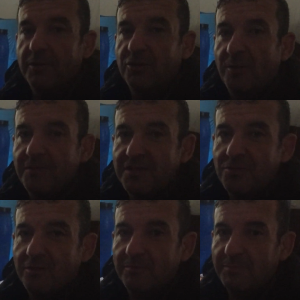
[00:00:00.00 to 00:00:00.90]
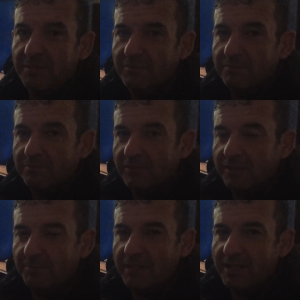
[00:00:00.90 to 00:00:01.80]
I mean, Thomas has got bin
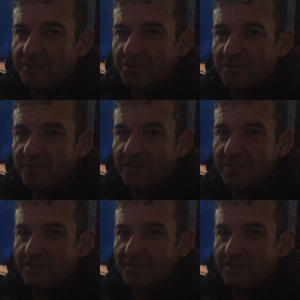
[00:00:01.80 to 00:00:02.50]
bags on his feet,